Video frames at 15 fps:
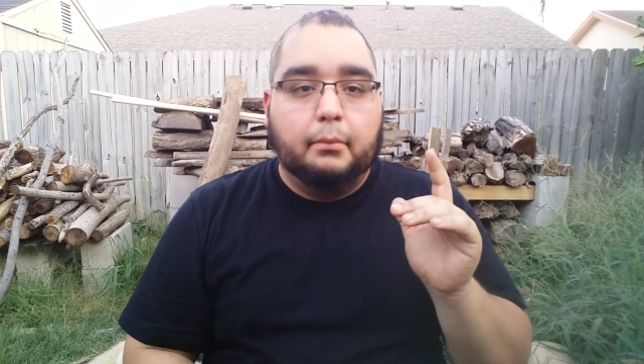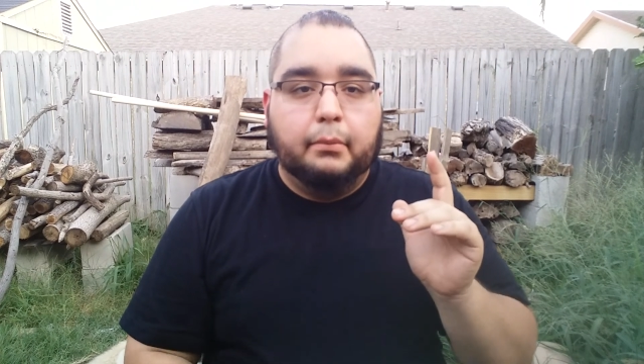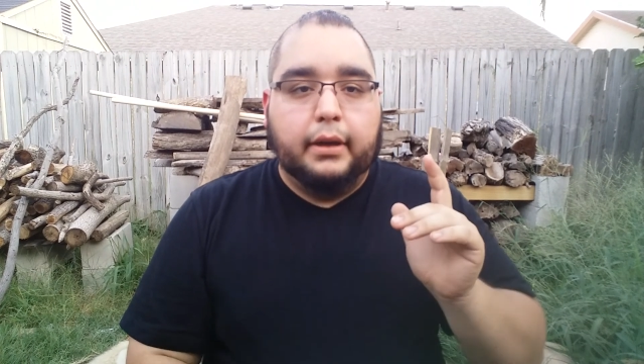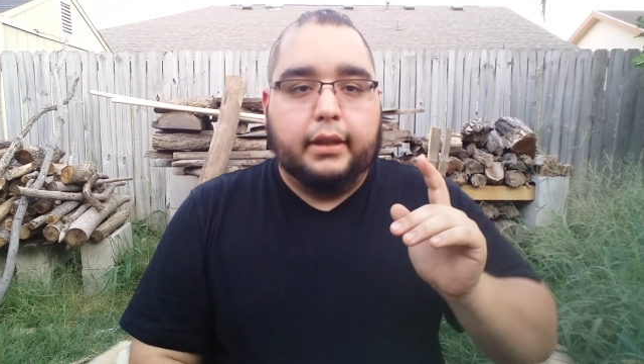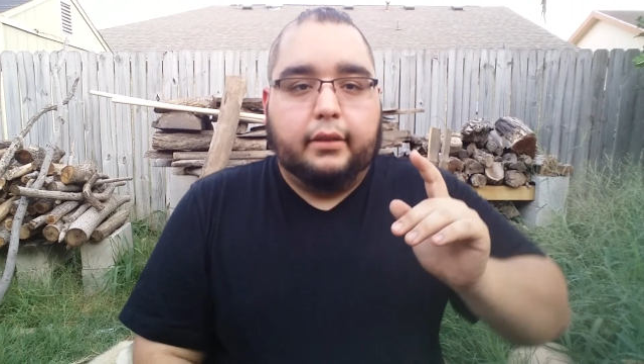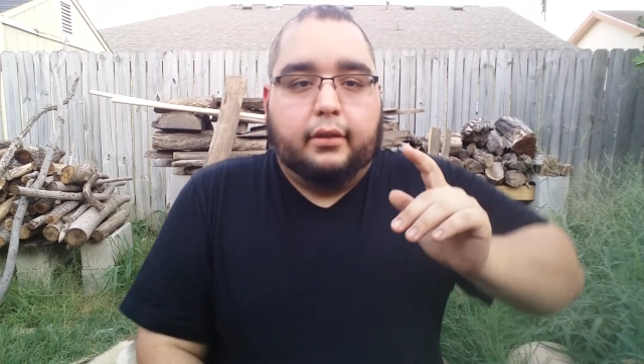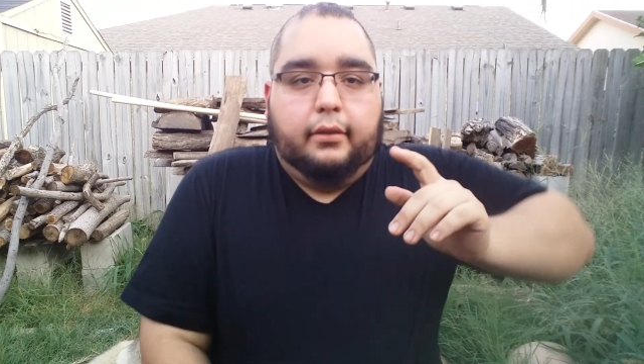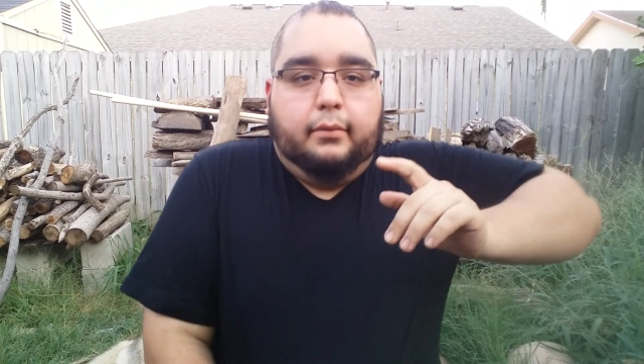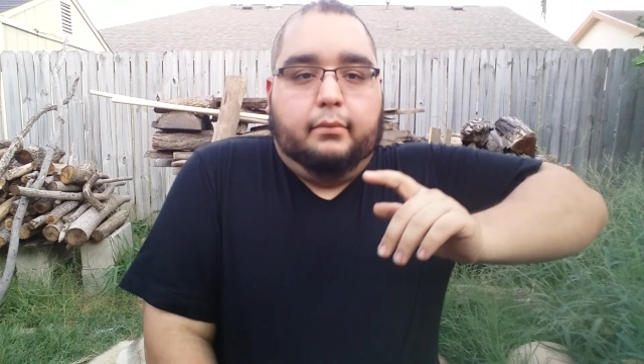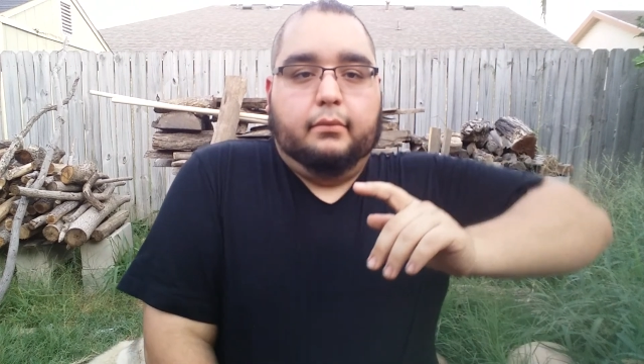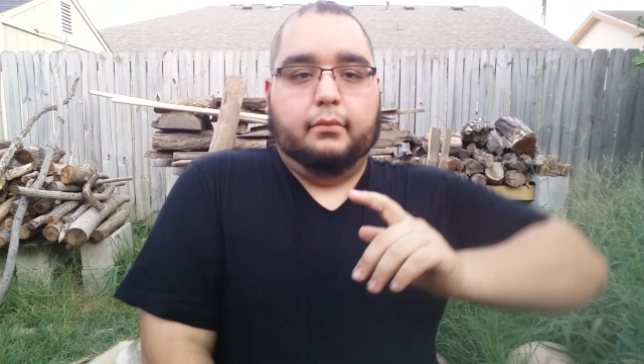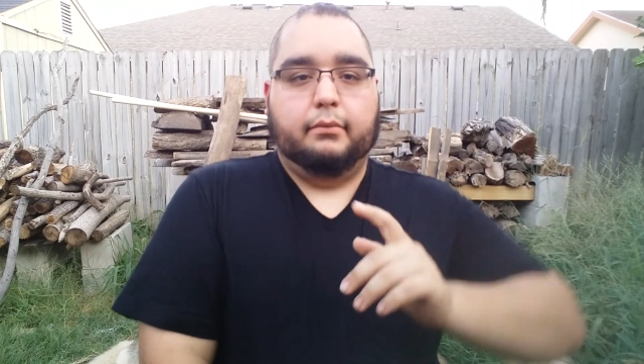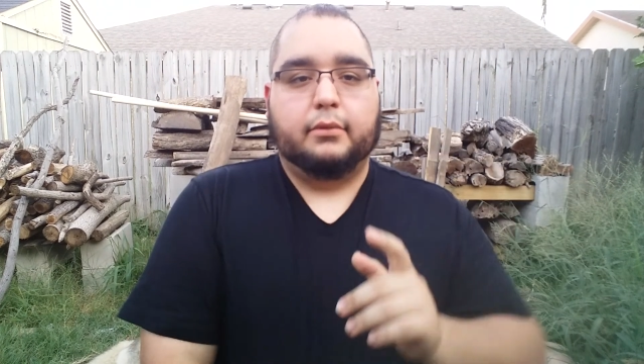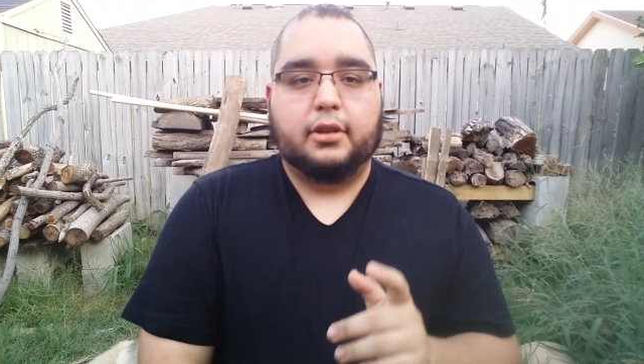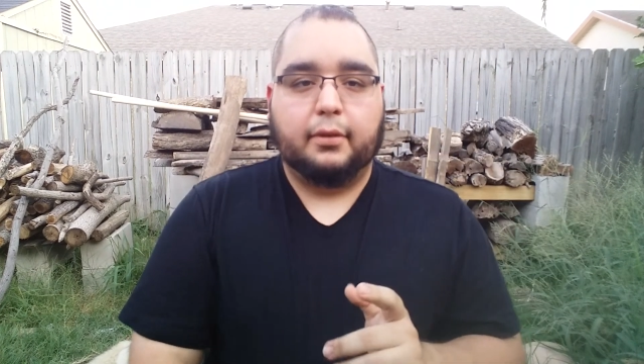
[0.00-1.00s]
But
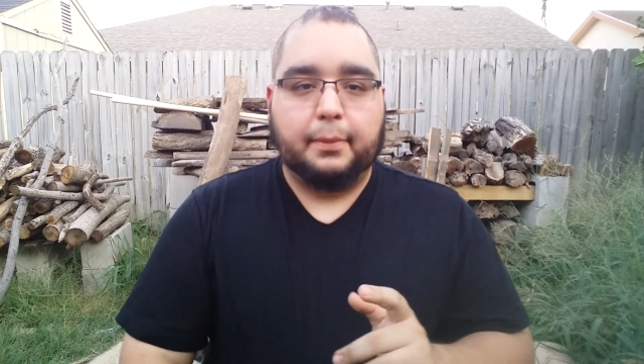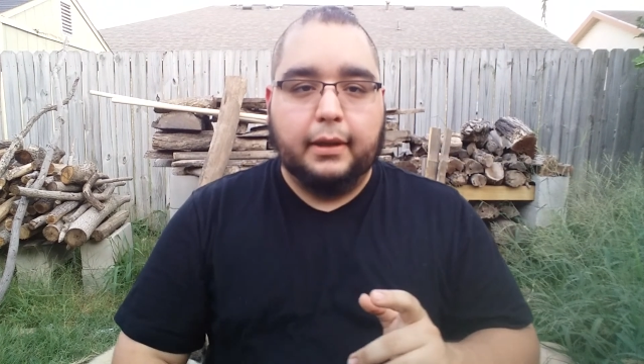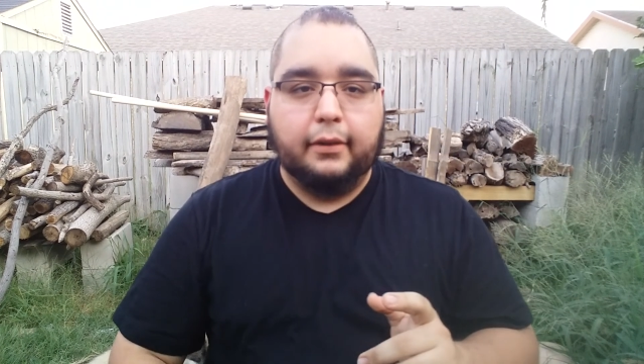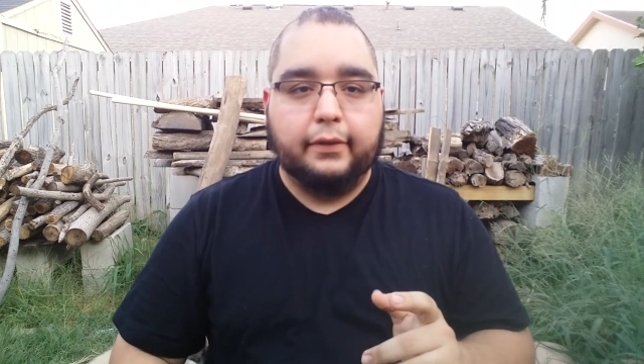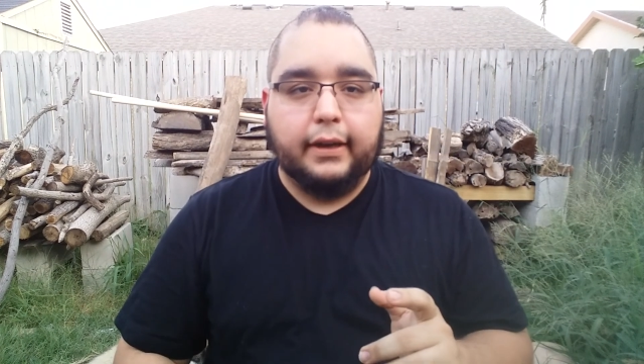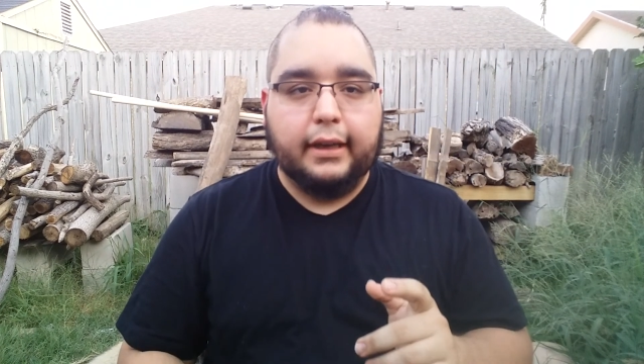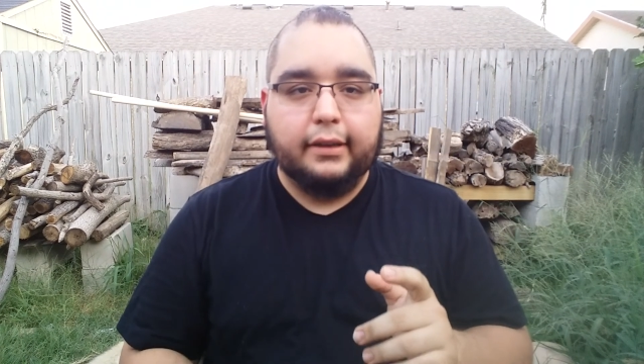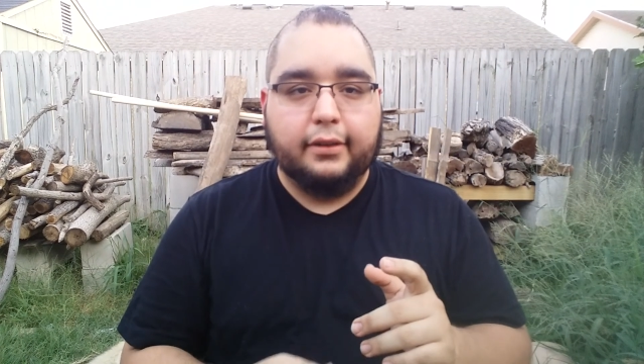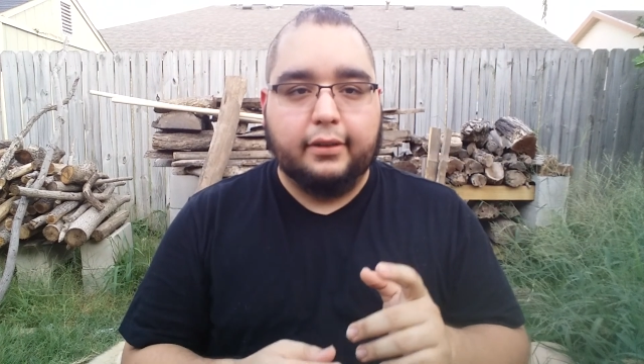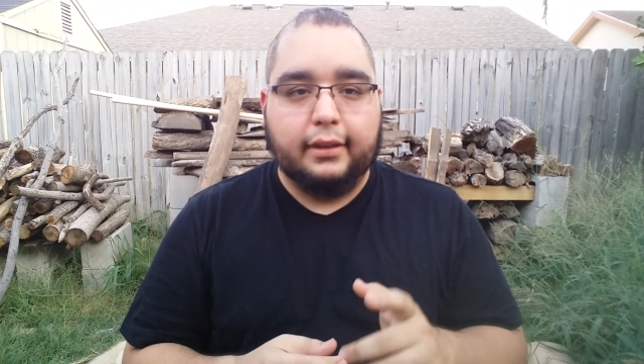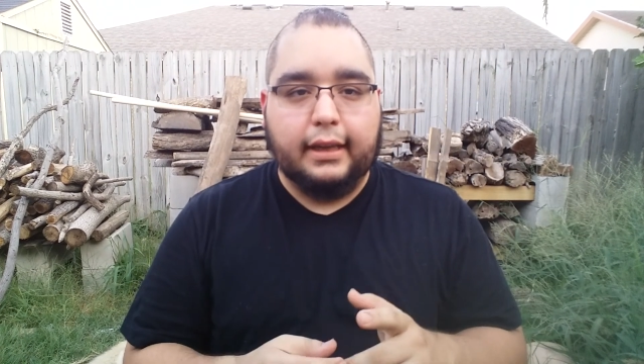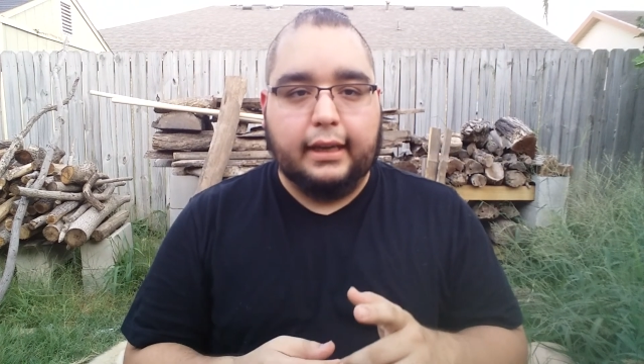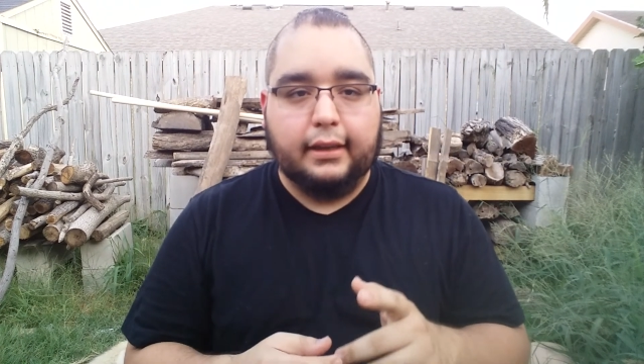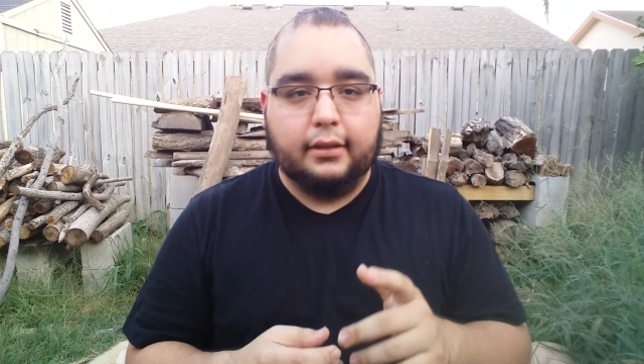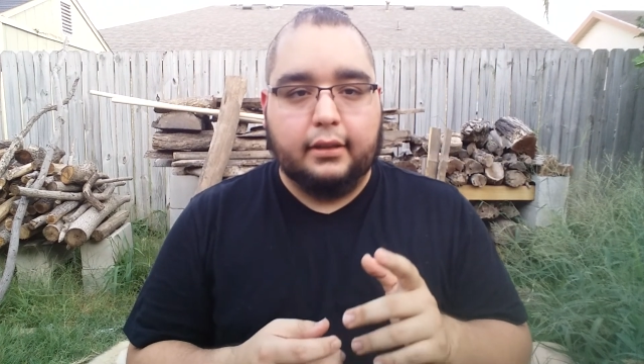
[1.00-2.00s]
just be advised
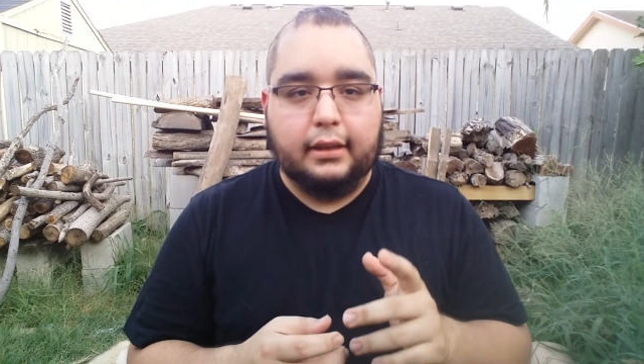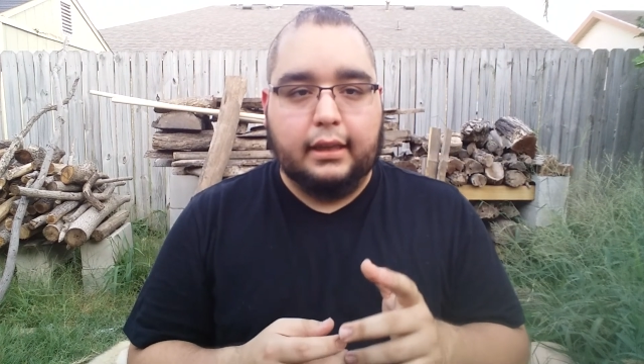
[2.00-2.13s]
that